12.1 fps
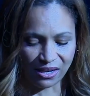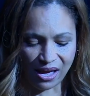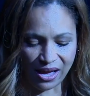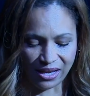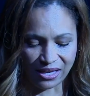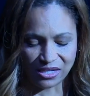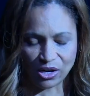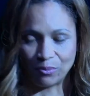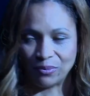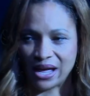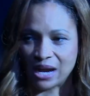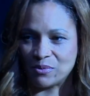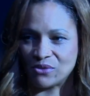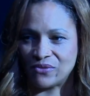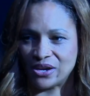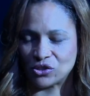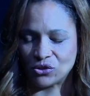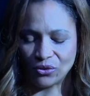Alliance, our Black
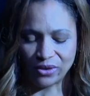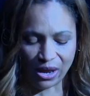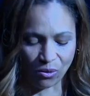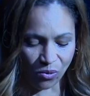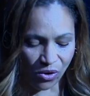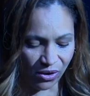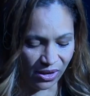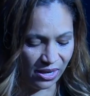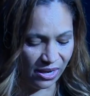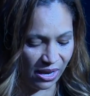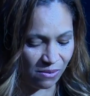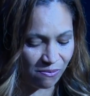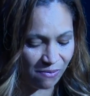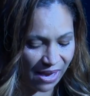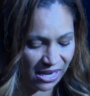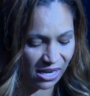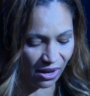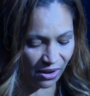Professional Network, and
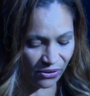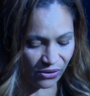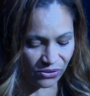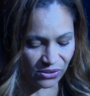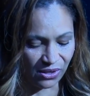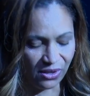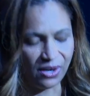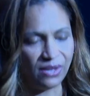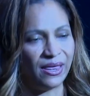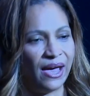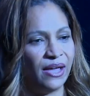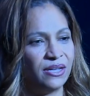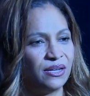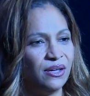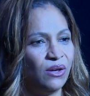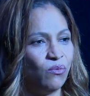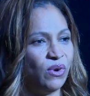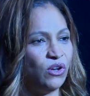many others that
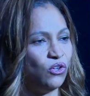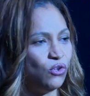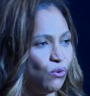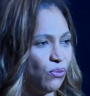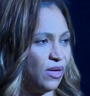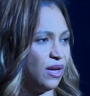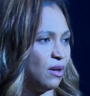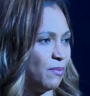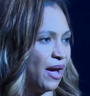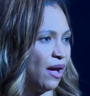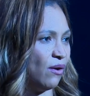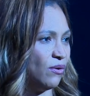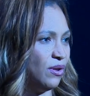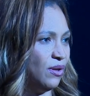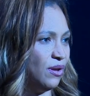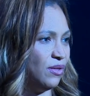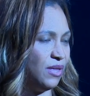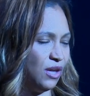when you think about
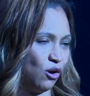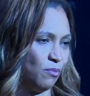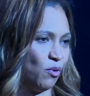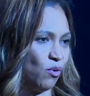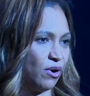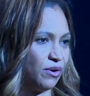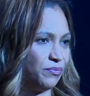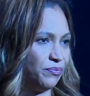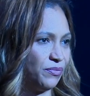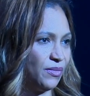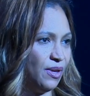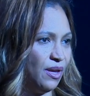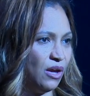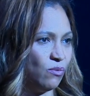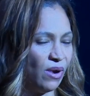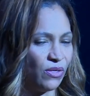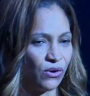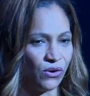the airport,
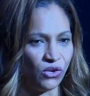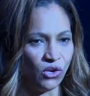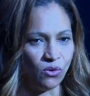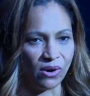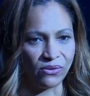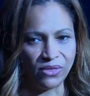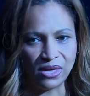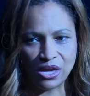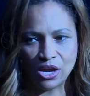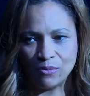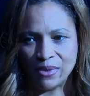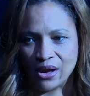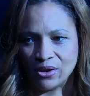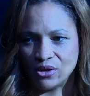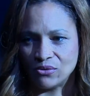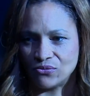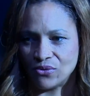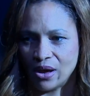And whether you are thinking about
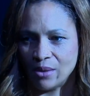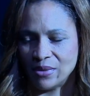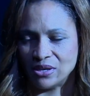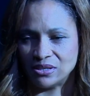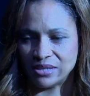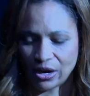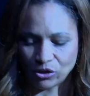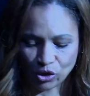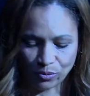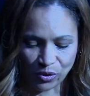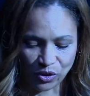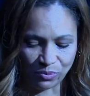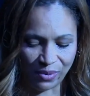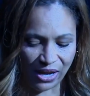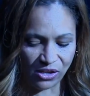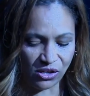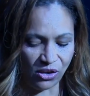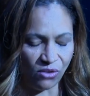it from a sector
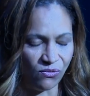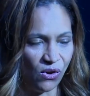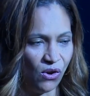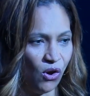perspective,